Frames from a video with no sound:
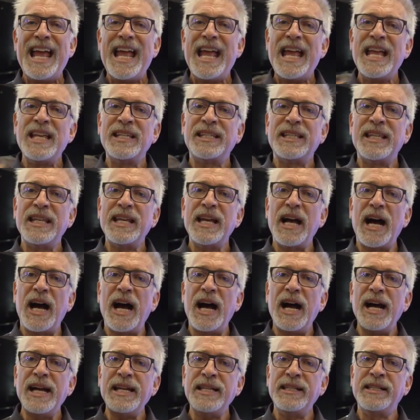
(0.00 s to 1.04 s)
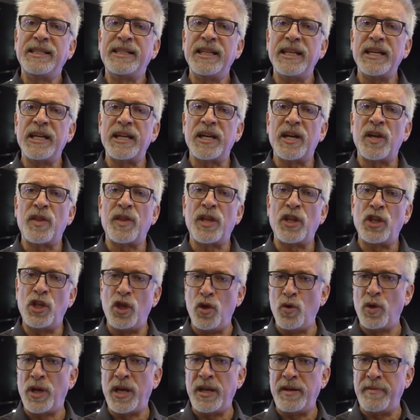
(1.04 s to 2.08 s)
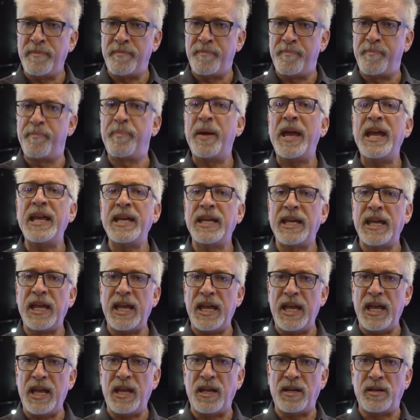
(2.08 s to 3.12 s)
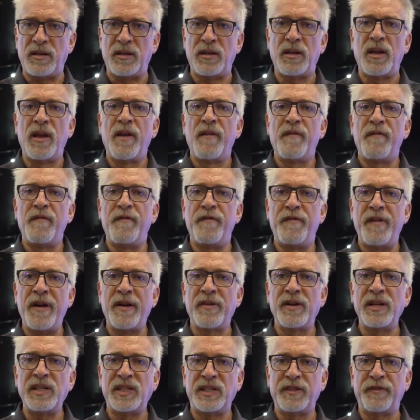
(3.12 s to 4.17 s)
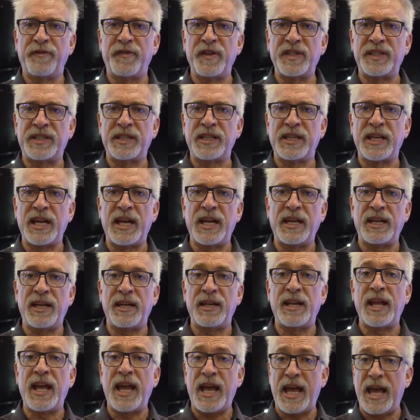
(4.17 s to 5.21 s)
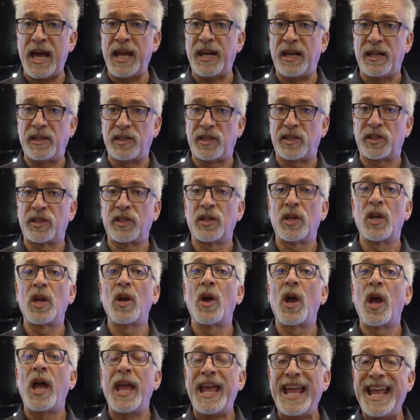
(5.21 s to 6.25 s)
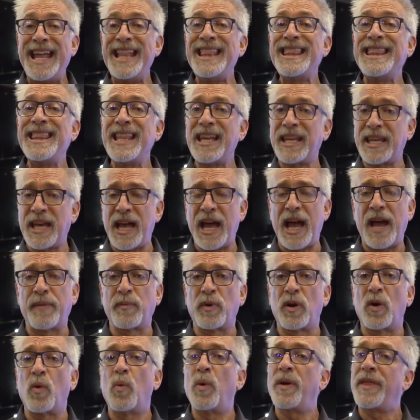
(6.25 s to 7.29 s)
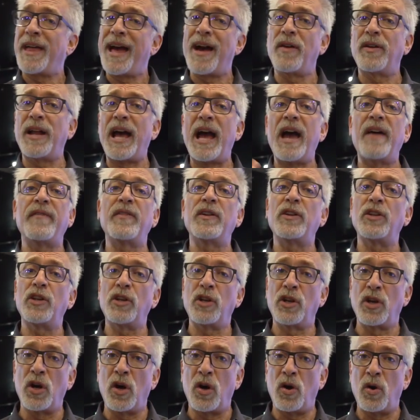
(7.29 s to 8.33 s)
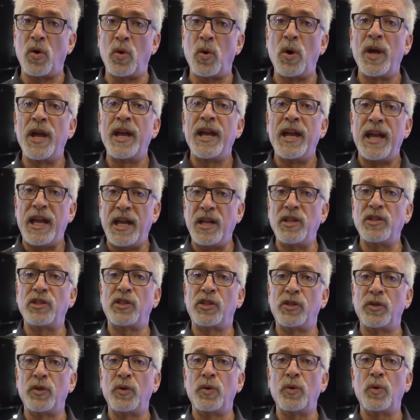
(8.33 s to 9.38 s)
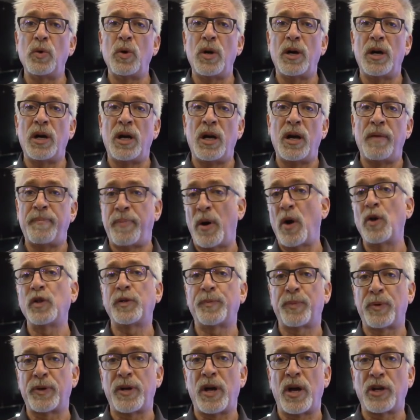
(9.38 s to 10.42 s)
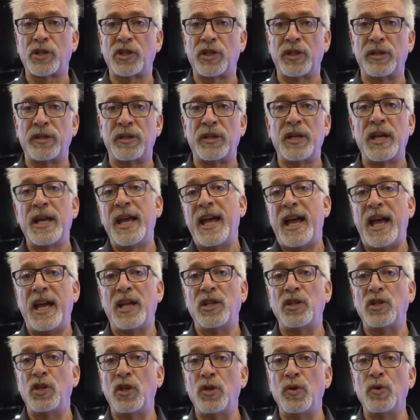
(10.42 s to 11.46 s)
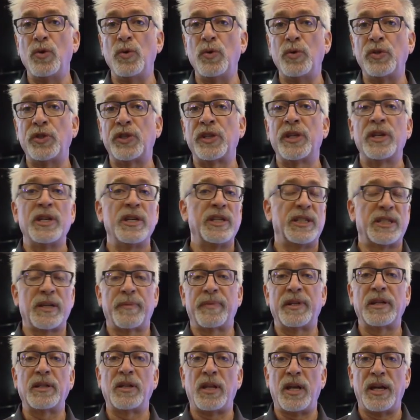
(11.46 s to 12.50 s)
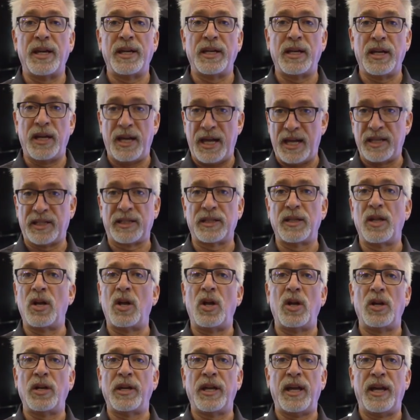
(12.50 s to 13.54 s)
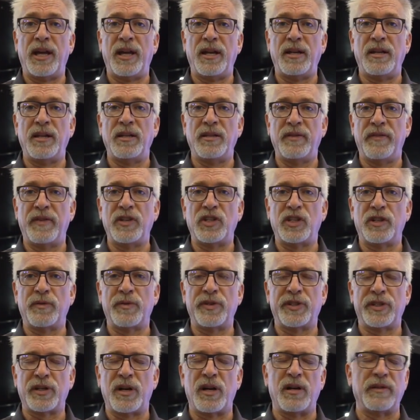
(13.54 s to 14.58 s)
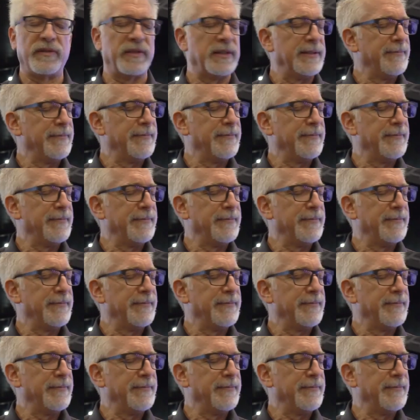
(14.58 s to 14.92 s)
Is the idea that you can bake in very sophisticated edits in the camera without having to go into post-production and use something like S-Log and DaVinci Resolve.